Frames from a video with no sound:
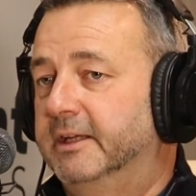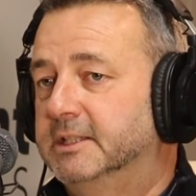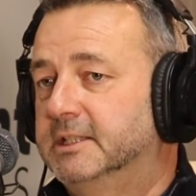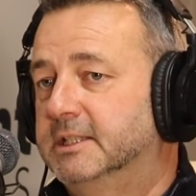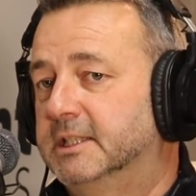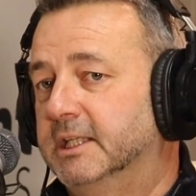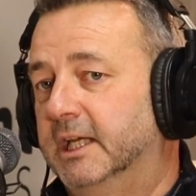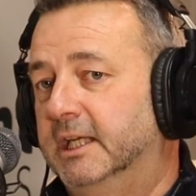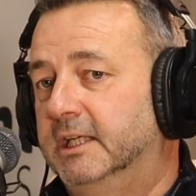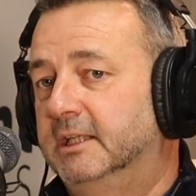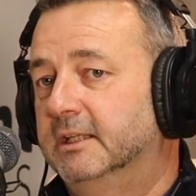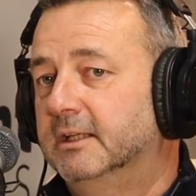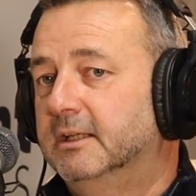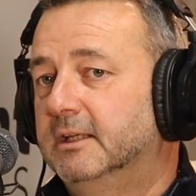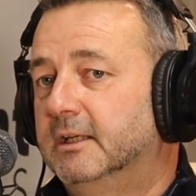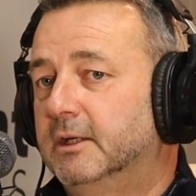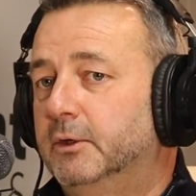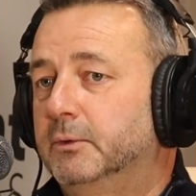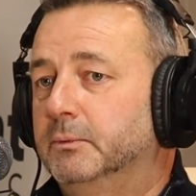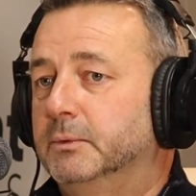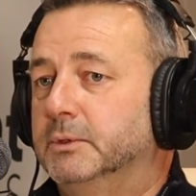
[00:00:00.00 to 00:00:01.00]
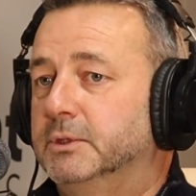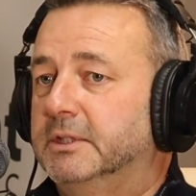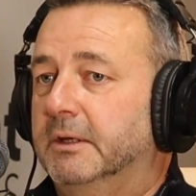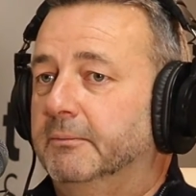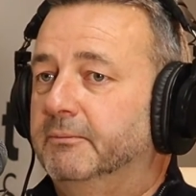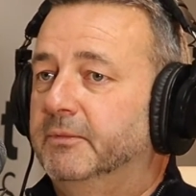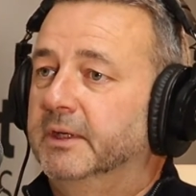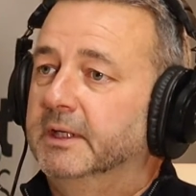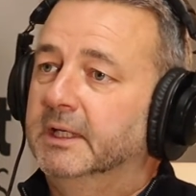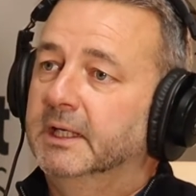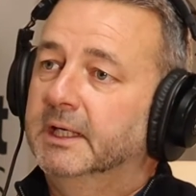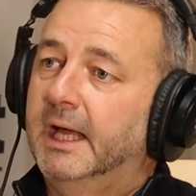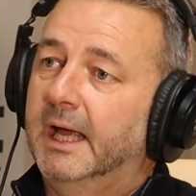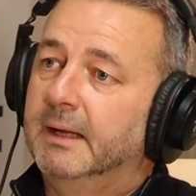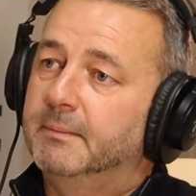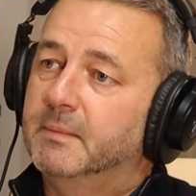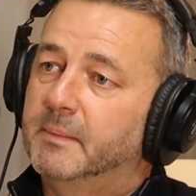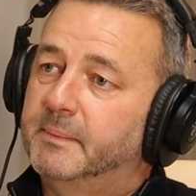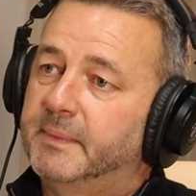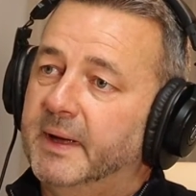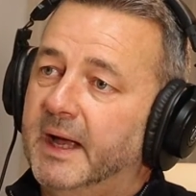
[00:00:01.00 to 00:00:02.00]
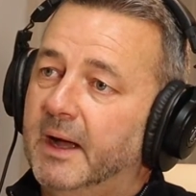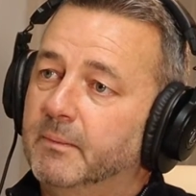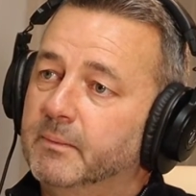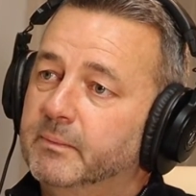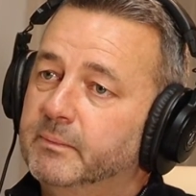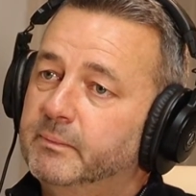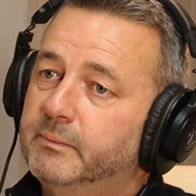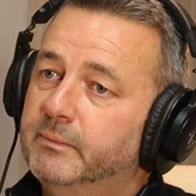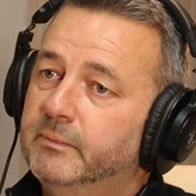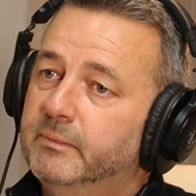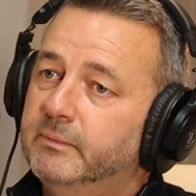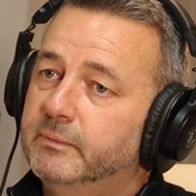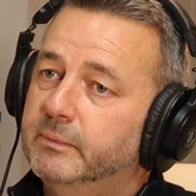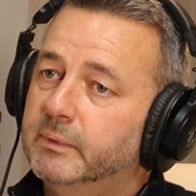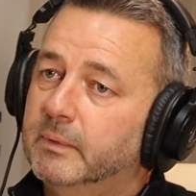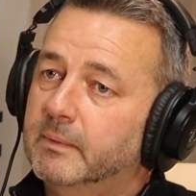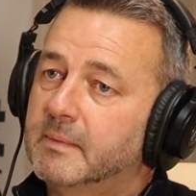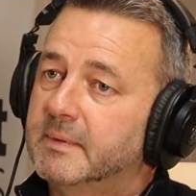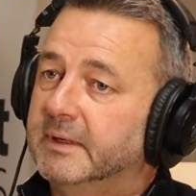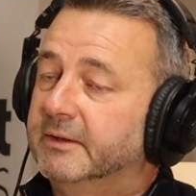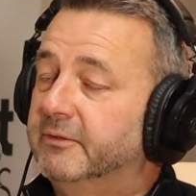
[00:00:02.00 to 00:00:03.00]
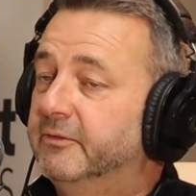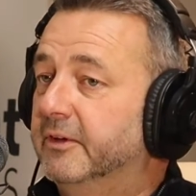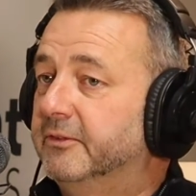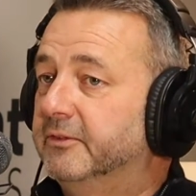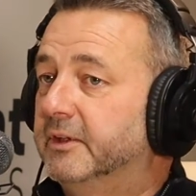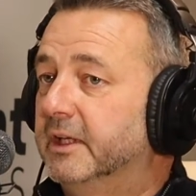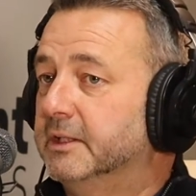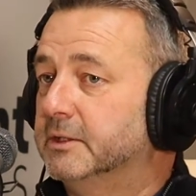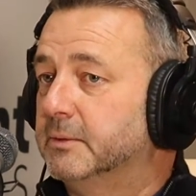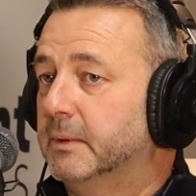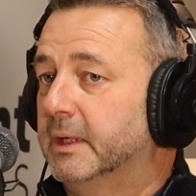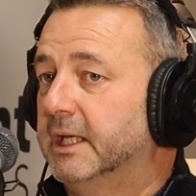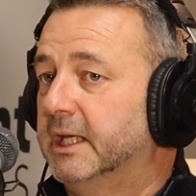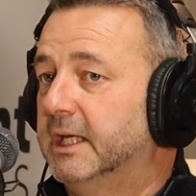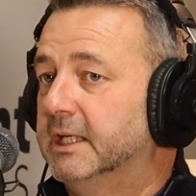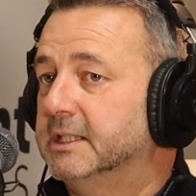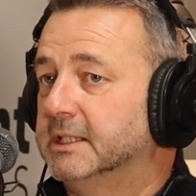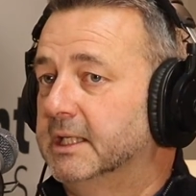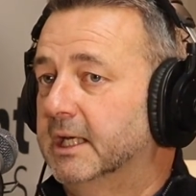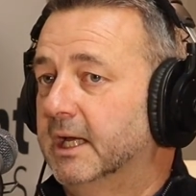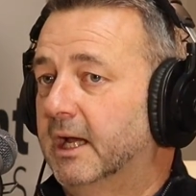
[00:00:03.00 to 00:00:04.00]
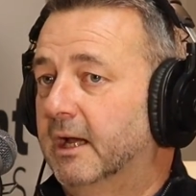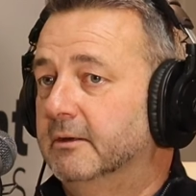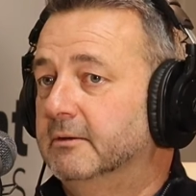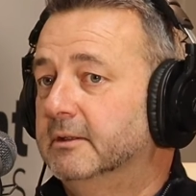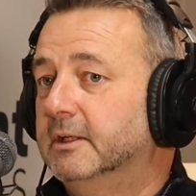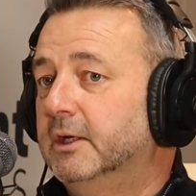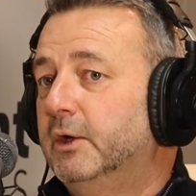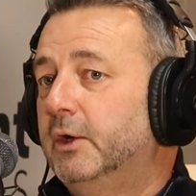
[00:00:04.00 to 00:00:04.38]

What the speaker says: FSC was something that came about probably 15, 20 years ago,